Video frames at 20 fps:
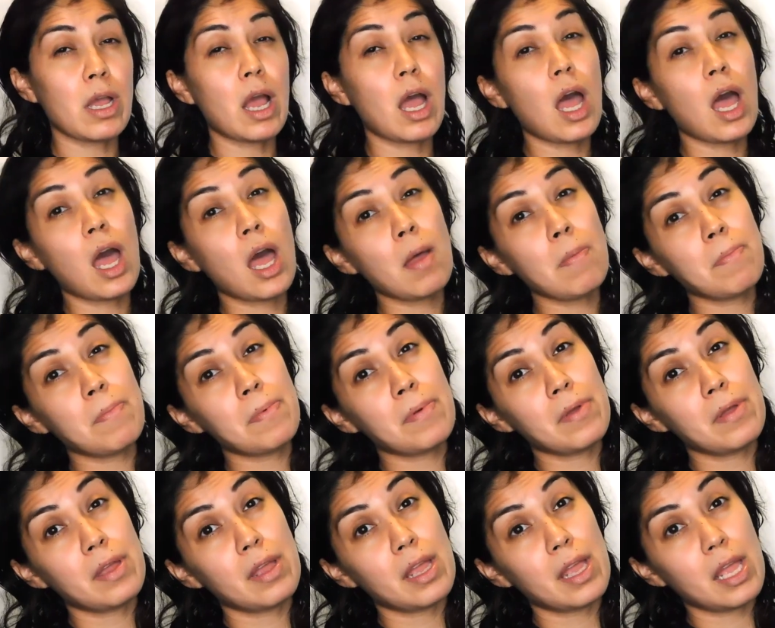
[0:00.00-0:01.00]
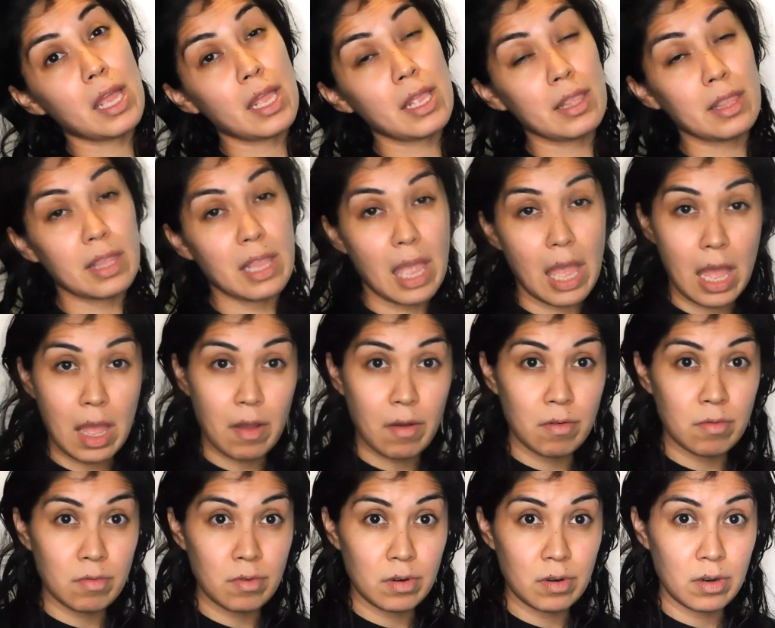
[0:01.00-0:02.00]
up and
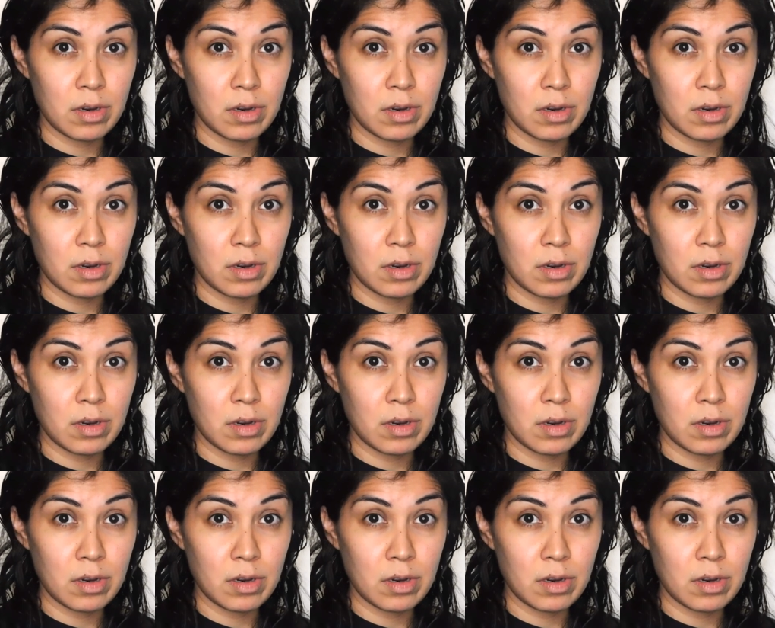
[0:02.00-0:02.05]
down